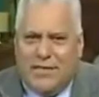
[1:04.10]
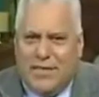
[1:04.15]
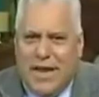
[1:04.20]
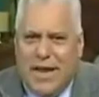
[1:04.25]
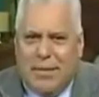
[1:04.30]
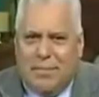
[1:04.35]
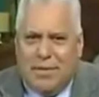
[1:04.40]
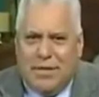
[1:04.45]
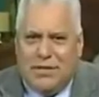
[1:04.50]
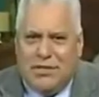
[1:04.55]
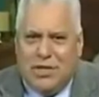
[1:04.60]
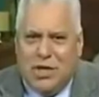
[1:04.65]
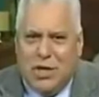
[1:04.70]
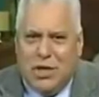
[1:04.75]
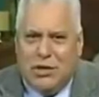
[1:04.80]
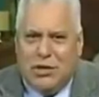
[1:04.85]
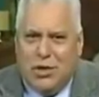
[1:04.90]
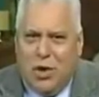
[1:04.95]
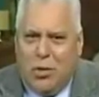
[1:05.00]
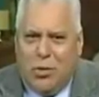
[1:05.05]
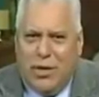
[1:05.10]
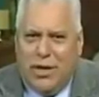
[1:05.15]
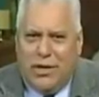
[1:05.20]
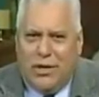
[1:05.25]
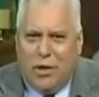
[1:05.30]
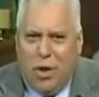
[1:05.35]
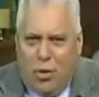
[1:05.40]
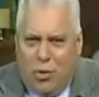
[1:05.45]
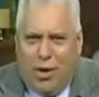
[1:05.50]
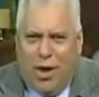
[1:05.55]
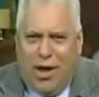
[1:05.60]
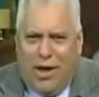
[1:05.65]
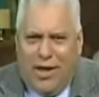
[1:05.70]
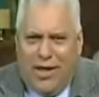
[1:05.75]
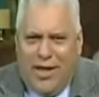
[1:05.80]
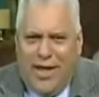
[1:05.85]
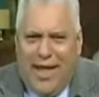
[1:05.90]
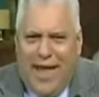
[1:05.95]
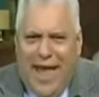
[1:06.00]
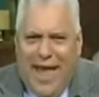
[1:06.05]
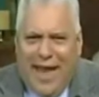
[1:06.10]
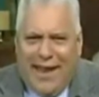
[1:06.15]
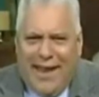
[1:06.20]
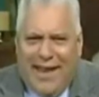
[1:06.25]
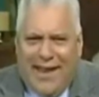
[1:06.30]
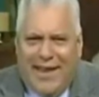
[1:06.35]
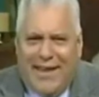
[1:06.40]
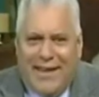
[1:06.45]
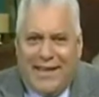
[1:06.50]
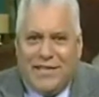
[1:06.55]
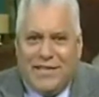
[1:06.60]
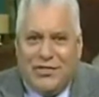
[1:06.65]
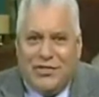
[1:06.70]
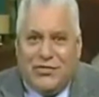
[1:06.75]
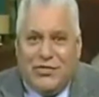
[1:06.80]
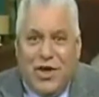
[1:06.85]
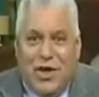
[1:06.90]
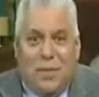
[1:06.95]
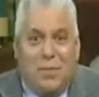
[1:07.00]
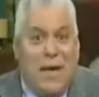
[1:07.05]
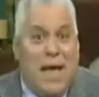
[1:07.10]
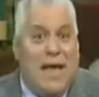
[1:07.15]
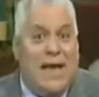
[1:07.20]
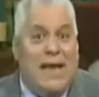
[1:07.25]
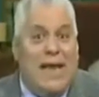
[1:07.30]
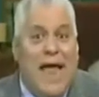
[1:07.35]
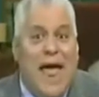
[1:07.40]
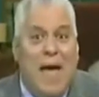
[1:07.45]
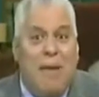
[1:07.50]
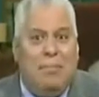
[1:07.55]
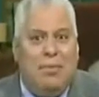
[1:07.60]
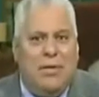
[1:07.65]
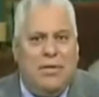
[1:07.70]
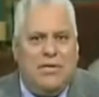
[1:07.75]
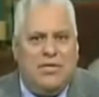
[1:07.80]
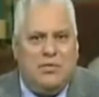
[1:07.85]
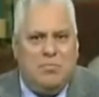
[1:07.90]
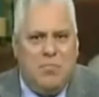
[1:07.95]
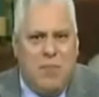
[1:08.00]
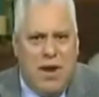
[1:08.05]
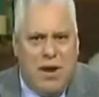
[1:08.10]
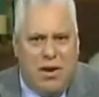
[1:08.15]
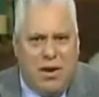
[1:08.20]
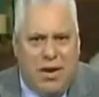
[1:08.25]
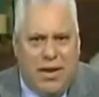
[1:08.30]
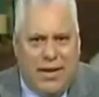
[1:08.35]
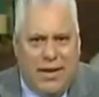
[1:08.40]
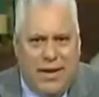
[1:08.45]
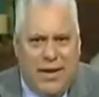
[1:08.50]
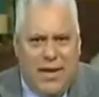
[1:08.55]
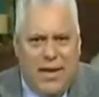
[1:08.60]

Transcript: name is Tona, and he is from Annapolis, Maryland.